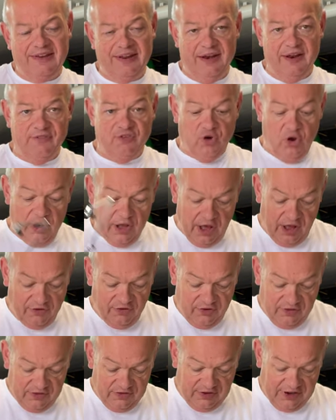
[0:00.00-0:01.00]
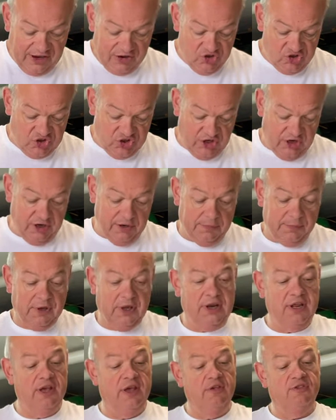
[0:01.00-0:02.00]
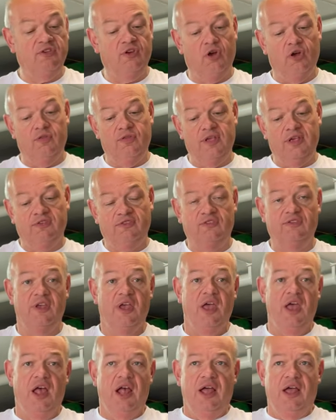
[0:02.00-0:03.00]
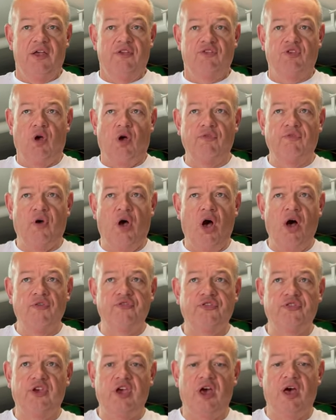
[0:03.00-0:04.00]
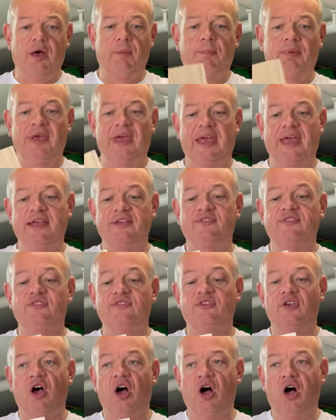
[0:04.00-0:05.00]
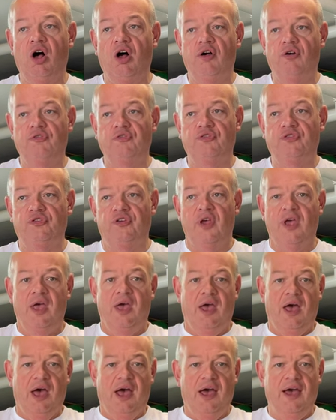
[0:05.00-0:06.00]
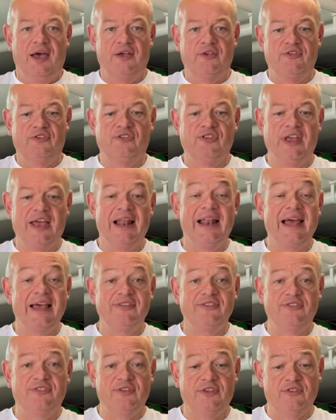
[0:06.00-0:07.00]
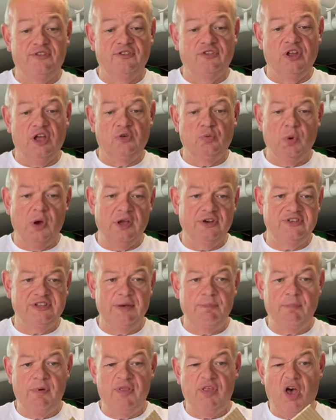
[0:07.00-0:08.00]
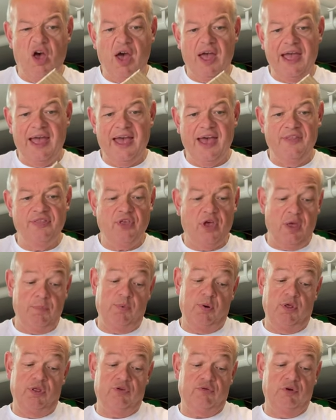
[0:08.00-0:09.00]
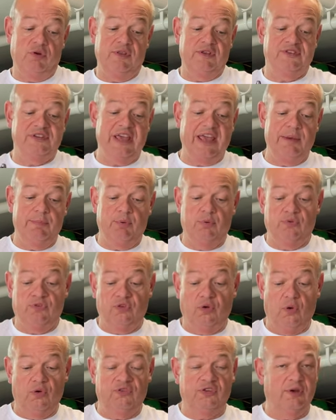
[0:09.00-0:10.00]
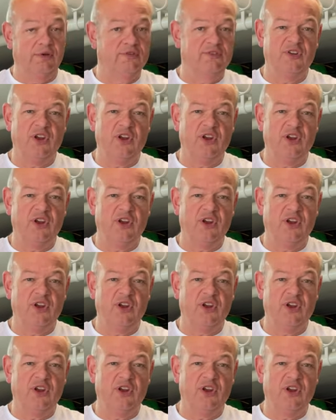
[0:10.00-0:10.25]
in, I've got it under the tension, and I'm going to use it on this sort of offcut piece of CLS uh, CLS studwork timber that I had that I put through the table saw. So it's